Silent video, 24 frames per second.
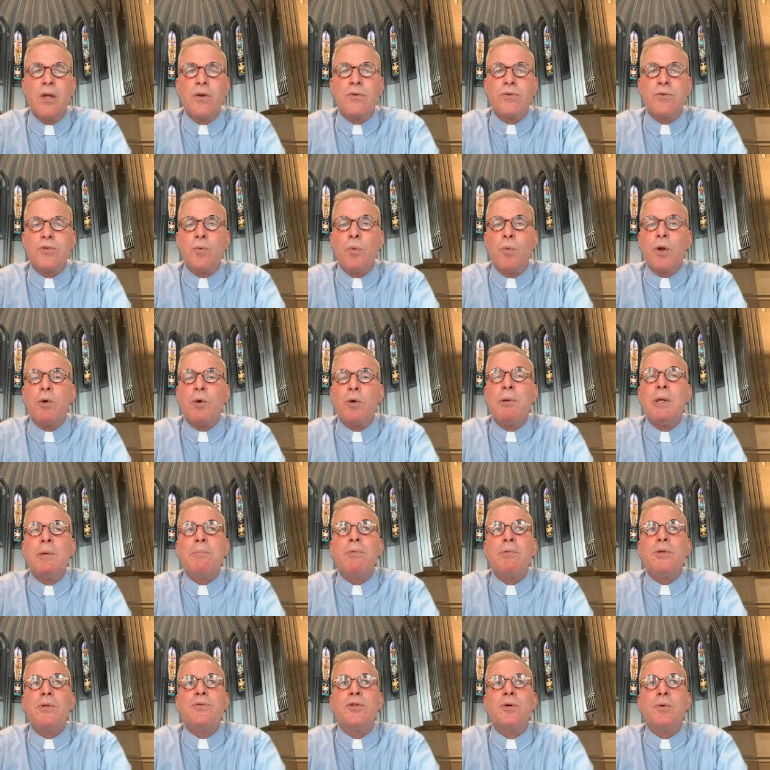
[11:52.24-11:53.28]
So what do
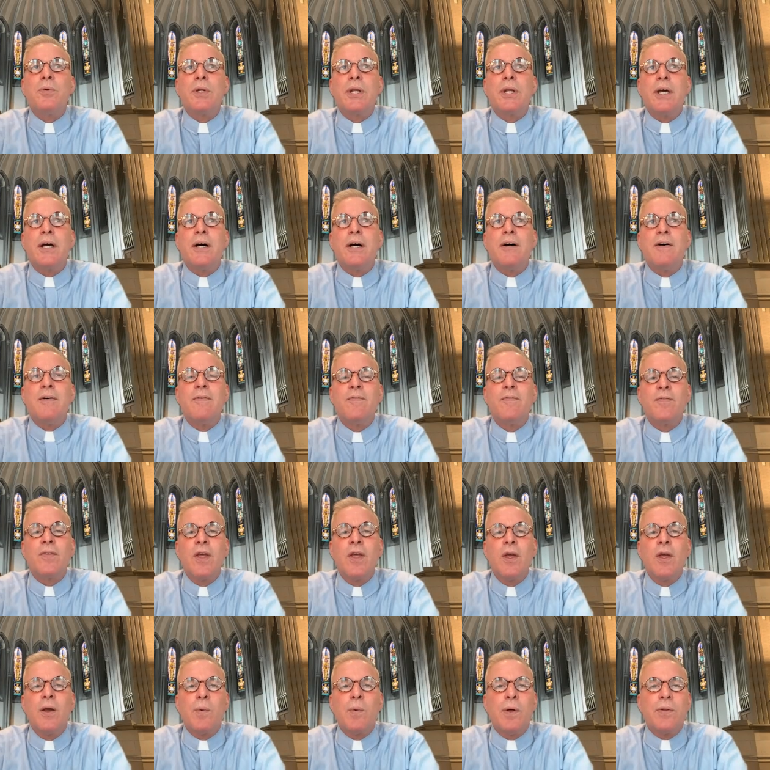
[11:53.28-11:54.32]
people do in hell?
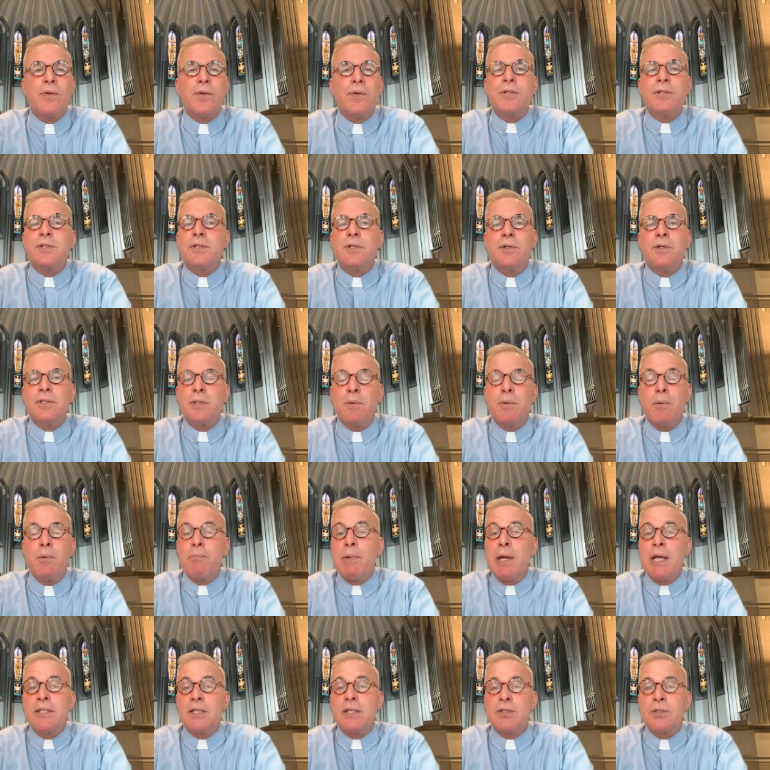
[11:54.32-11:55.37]
Well, there's some
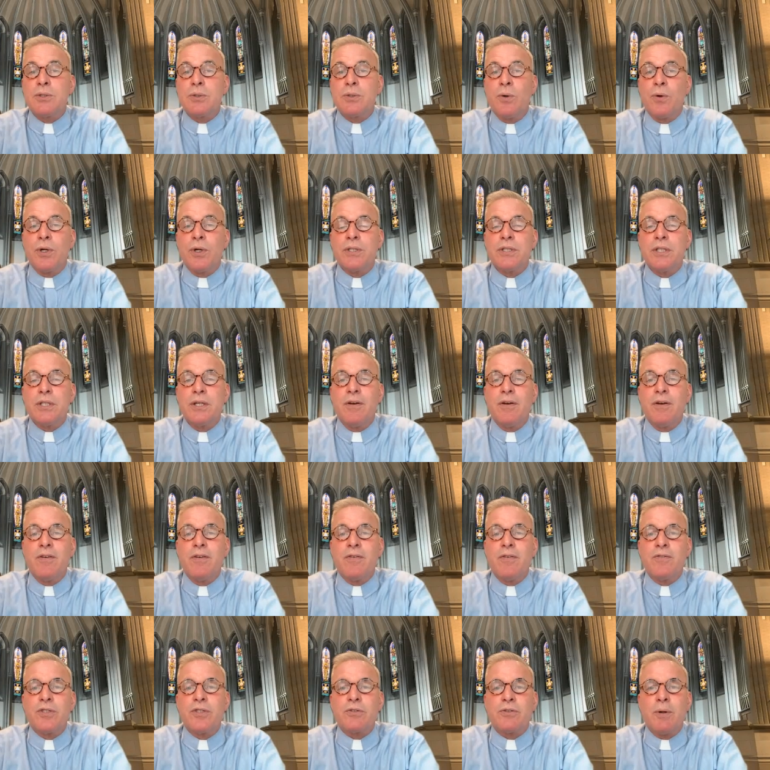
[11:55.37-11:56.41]
amazing stories,
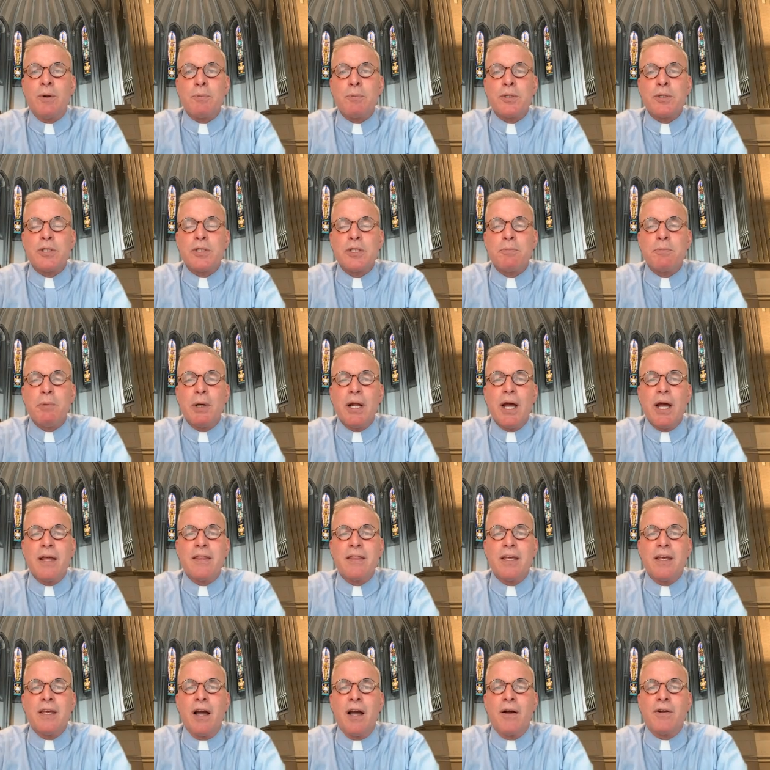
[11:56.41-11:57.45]
descriptions, but I
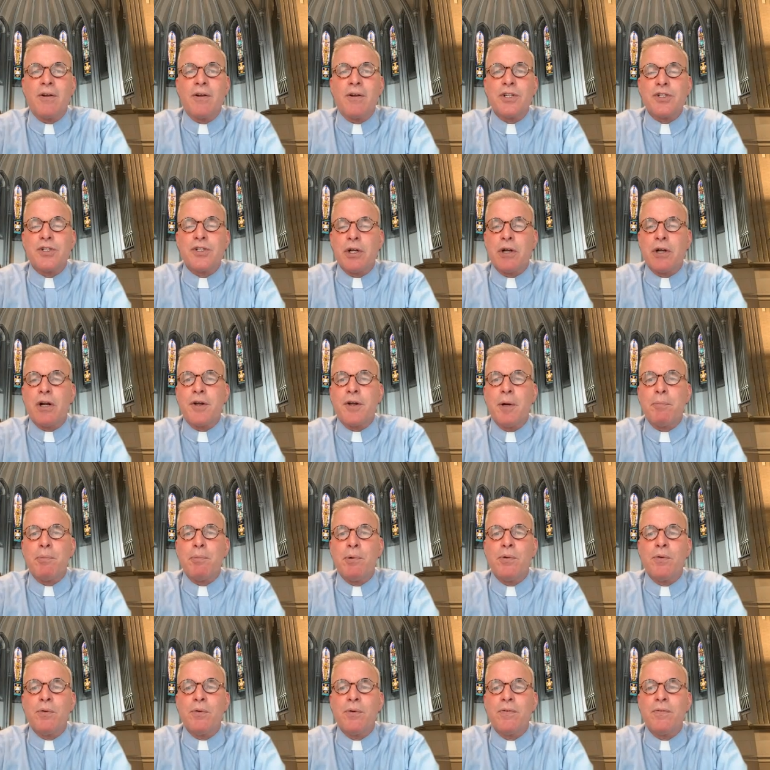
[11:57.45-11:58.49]
think I'm going to share a
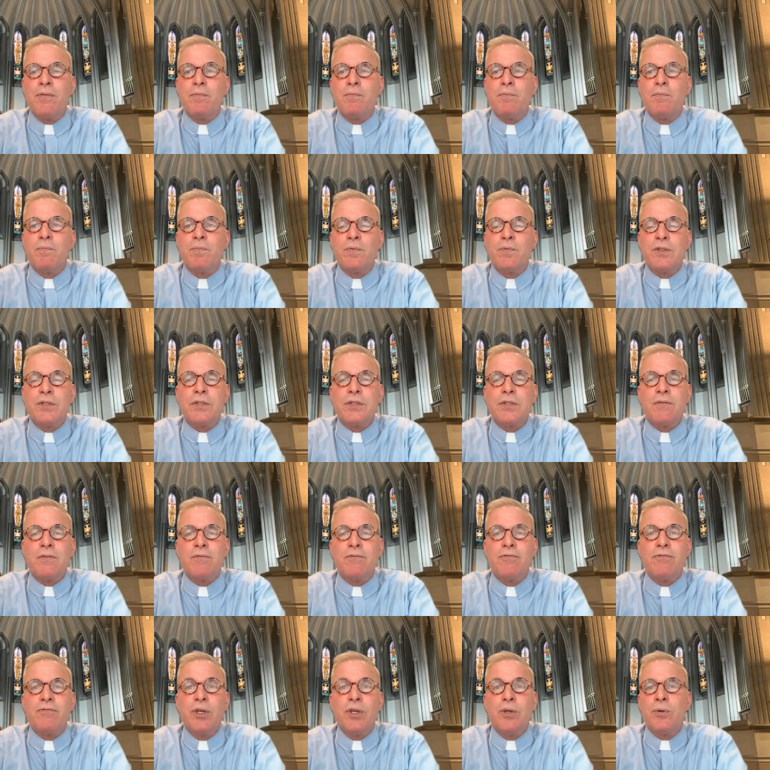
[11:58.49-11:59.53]
couple
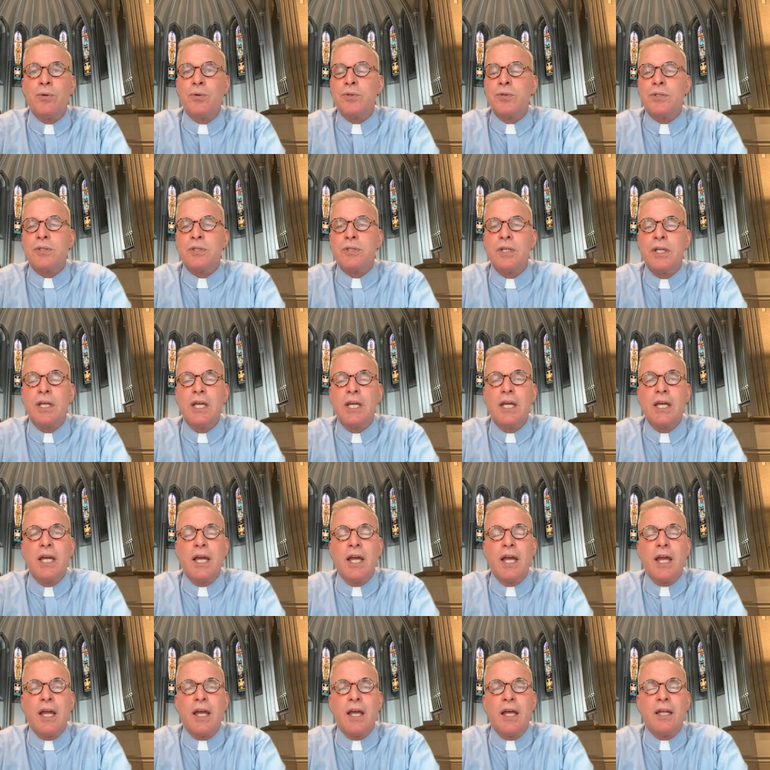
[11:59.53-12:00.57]
views
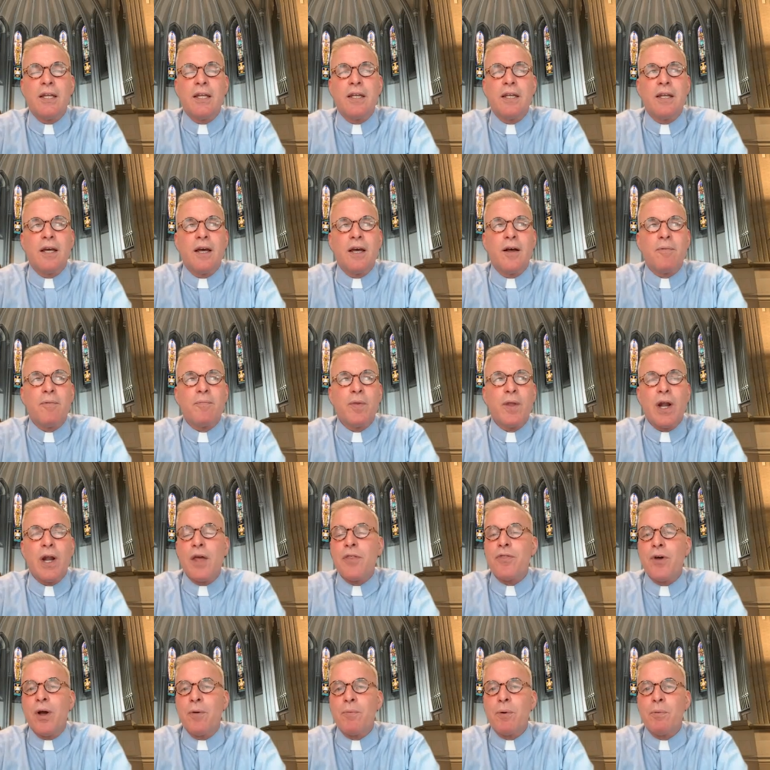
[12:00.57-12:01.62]
and that I
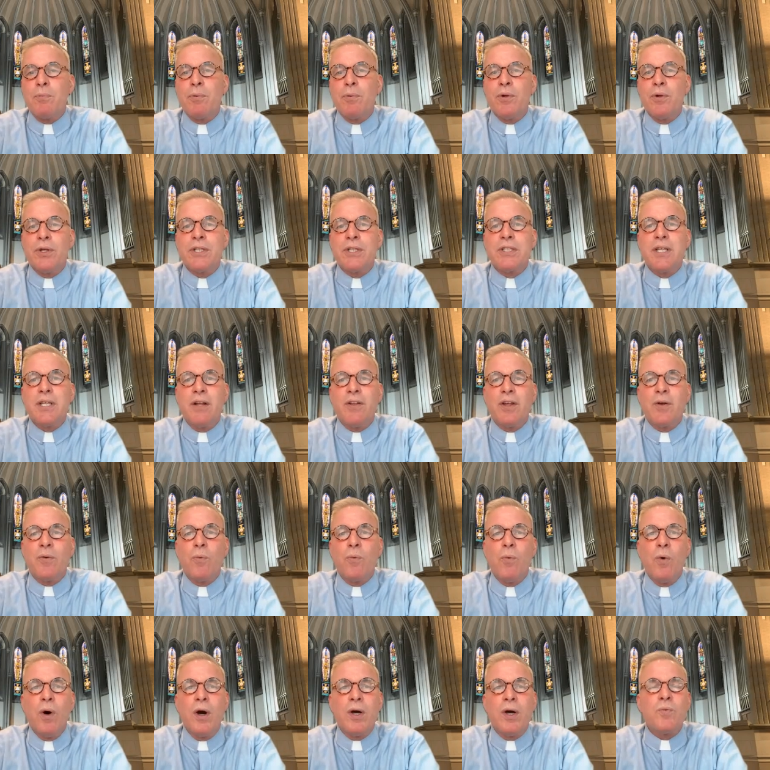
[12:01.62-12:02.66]
thought were really telling.
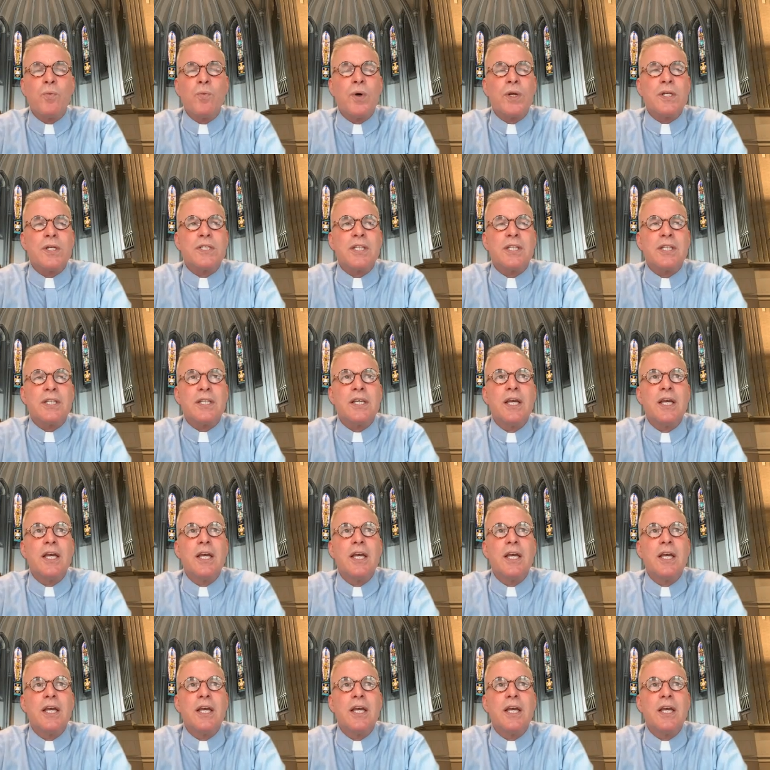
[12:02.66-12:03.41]
One was that